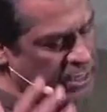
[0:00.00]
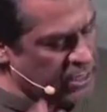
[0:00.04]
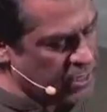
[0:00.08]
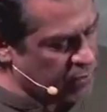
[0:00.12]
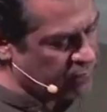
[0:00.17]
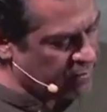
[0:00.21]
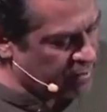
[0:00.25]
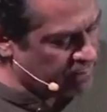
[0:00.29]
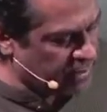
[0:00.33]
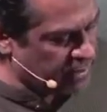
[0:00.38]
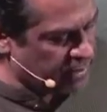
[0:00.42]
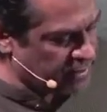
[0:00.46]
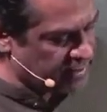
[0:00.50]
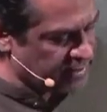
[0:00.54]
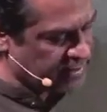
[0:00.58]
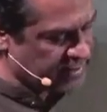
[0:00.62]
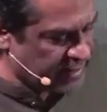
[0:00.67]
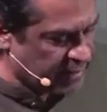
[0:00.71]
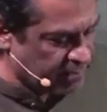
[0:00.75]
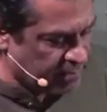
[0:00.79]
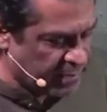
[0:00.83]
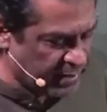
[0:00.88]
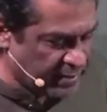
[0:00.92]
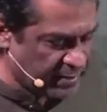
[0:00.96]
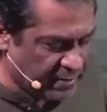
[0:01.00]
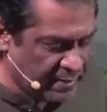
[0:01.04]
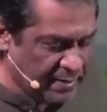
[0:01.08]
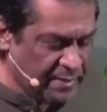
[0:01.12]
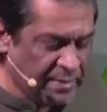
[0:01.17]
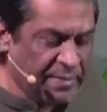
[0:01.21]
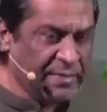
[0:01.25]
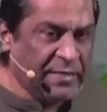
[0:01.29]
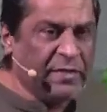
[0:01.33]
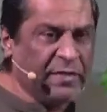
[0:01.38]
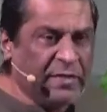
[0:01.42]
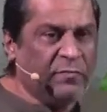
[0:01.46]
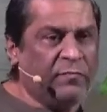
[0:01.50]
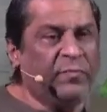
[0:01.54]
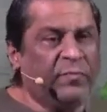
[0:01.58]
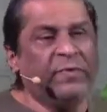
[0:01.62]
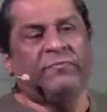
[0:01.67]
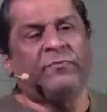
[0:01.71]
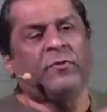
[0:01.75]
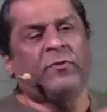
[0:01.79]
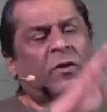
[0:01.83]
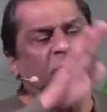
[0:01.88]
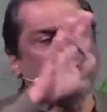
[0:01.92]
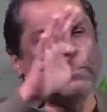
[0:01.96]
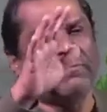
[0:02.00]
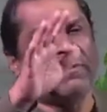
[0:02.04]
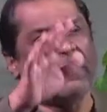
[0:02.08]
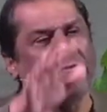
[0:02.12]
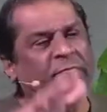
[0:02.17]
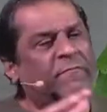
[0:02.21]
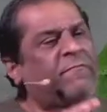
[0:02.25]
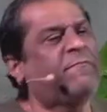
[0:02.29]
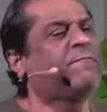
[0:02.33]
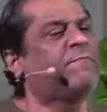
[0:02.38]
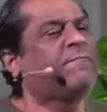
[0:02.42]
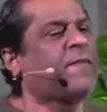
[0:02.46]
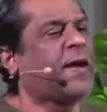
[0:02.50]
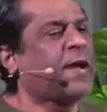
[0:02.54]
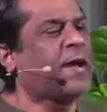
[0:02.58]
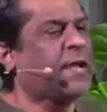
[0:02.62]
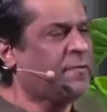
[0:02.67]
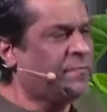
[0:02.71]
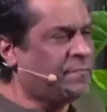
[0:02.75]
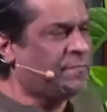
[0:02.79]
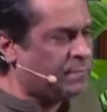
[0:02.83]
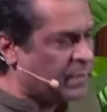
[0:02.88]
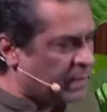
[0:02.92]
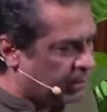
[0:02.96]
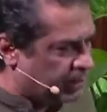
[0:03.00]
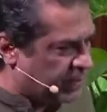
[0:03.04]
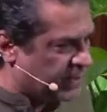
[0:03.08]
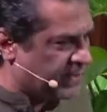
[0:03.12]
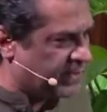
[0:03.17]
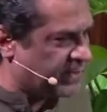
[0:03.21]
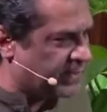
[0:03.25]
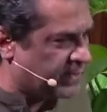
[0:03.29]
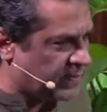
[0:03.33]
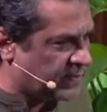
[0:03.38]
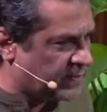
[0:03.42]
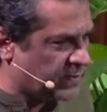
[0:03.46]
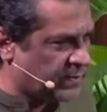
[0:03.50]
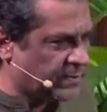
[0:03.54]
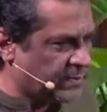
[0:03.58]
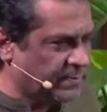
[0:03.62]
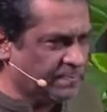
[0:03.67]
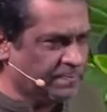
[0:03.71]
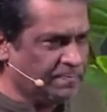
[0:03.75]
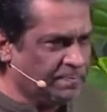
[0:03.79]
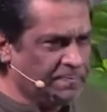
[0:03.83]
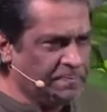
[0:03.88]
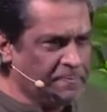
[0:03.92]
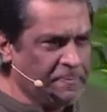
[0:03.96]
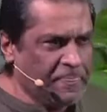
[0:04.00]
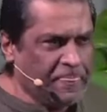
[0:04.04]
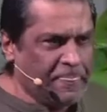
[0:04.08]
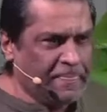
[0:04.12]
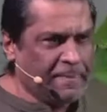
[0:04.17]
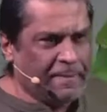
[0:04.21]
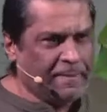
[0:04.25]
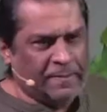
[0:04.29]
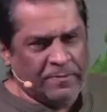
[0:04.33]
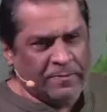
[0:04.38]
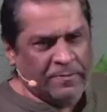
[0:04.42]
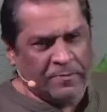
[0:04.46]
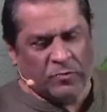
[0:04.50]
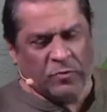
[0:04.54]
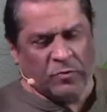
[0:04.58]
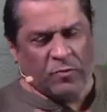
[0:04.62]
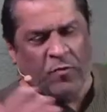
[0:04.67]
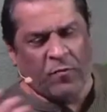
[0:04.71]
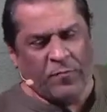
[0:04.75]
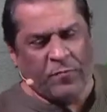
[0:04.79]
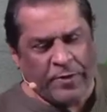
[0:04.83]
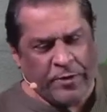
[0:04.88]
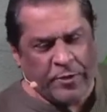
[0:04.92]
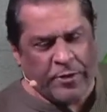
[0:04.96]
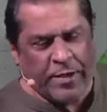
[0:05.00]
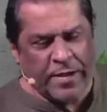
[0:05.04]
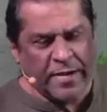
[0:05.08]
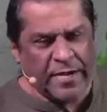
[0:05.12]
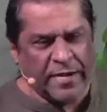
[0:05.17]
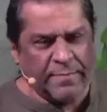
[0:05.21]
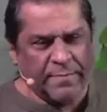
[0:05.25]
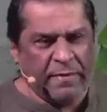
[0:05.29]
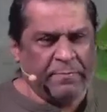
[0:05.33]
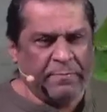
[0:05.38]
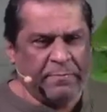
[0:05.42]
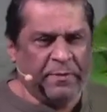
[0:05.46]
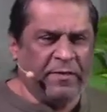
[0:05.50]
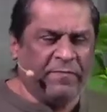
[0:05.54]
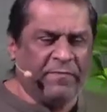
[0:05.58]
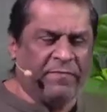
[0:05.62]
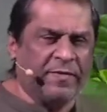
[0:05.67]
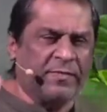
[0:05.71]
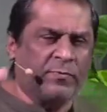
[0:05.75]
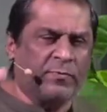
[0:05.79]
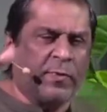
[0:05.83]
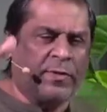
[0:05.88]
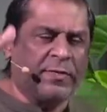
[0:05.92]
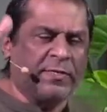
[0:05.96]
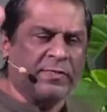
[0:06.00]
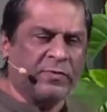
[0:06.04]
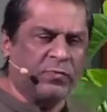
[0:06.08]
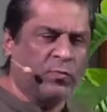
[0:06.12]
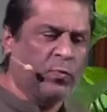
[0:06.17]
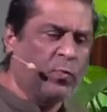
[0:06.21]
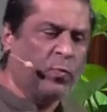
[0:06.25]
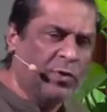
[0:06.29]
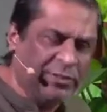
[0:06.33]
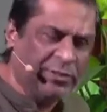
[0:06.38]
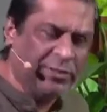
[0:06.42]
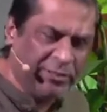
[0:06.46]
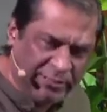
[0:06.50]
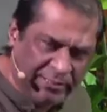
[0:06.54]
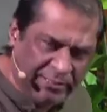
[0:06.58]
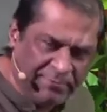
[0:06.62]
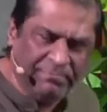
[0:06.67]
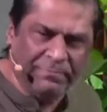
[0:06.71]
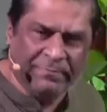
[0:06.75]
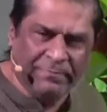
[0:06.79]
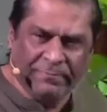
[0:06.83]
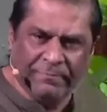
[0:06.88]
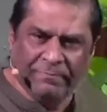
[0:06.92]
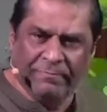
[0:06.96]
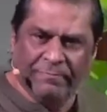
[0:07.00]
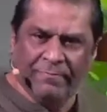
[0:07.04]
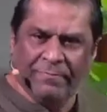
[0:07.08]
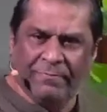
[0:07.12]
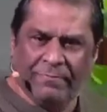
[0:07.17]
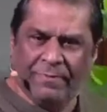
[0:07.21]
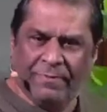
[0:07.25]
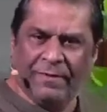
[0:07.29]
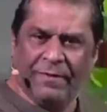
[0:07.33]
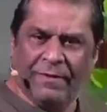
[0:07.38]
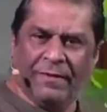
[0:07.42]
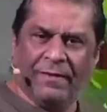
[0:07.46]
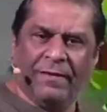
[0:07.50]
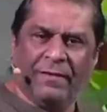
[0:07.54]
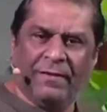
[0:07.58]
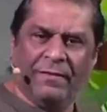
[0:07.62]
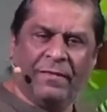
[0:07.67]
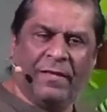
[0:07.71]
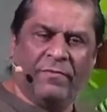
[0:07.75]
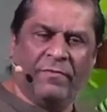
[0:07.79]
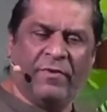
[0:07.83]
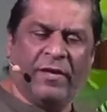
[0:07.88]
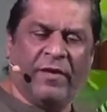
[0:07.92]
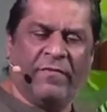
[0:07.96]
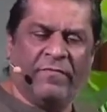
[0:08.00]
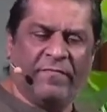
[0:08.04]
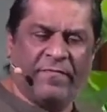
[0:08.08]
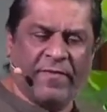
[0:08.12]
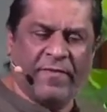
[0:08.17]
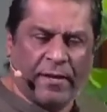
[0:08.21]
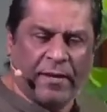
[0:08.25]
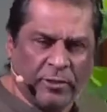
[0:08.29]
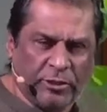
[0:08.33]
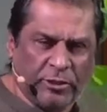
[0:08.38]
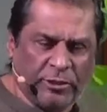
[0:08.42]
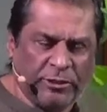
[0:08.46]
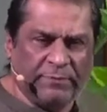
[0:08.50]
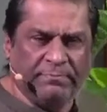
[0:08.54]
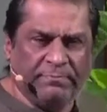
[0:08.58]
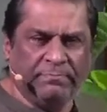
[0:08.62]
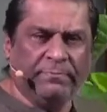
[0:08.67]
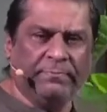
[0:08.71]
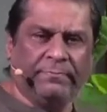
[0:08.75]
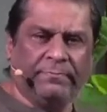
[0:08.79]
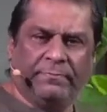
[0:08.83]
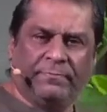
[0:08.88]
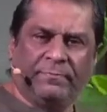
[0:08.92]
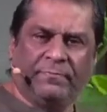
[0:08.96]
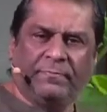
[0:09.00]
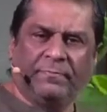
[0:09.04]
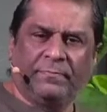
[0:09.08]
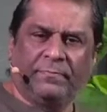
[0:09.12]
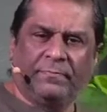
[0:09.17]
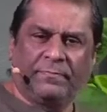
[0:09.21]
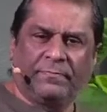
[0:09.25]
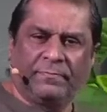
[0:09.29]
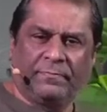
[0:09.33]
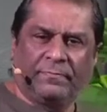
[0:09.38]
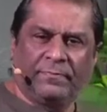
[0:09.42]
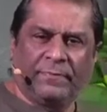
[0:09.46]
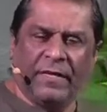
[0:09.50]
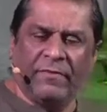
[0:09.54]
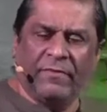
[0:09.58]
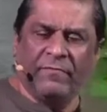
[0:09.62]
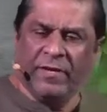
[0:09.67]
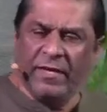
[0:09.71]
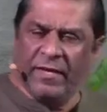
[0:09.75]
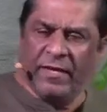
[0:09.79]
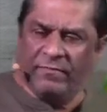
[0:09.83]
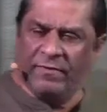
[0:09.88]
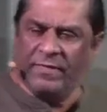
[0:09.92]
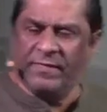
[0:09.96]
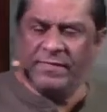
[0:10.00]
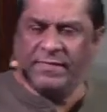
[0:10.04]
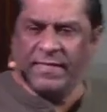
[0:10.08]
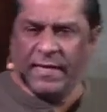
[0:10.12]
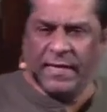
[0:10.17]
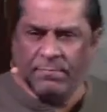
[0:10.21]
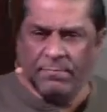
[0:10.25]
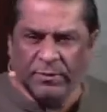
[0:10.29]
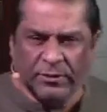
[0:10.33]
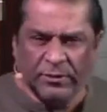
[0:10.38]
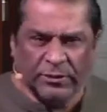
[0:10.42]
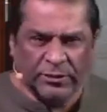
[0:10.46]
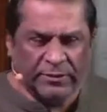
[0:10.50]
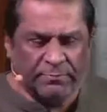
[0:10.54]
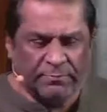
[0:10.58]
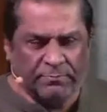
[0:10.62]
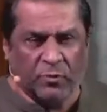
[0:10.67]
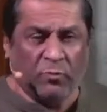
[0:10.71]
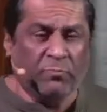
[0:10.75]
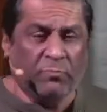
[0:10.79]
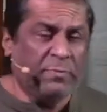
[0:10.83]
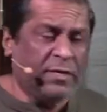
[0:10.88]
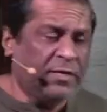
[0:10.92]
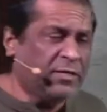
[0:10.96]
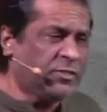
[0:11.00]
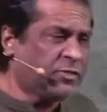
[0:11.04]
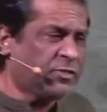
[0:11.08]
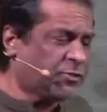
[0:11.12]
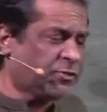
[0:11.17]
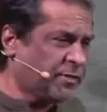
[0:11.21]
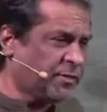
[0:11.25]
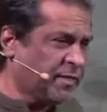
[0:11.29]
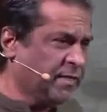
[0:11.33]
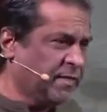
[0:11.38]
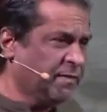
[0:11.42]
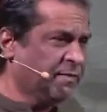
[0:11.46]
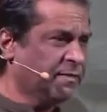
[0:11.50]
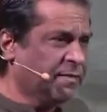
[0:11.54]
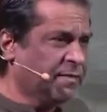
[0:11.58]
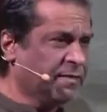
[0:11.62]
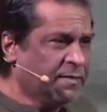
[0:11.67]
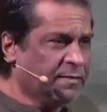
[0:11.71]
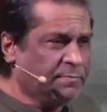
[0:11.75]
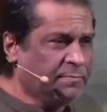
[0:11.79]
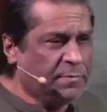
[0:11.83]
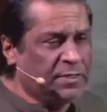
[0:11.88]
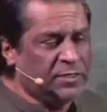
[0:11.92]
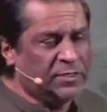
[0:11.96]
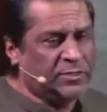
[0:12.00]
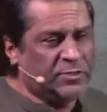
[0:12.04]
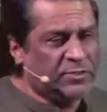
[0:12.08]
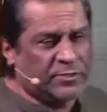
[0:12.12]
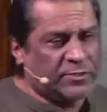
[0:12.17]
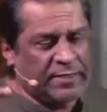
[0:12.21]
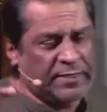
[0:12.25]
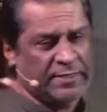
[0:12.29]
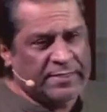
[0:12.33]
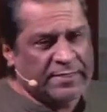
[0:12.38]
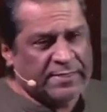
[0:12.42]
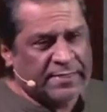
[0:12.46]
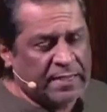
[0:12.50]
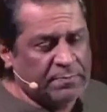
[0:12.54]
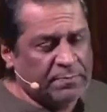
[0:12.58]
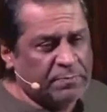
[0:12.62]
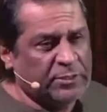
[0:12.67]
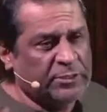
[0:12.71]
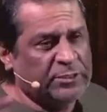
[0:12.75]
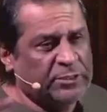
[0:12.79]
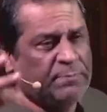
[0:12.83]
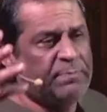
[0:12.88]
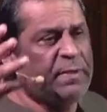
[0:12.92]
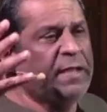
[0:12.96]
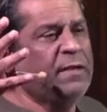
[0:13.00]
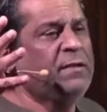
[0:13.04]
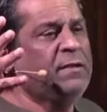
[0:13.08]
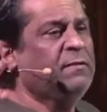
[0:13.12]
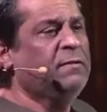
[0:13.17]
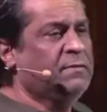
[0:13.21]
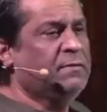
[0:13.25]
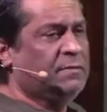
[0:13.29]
November, December, we've talked about 5 purposes. So hopefully you can remember the first one is worship. Then we have fellowship. Then we have discipleship or ministry. Ministry, discipleship, and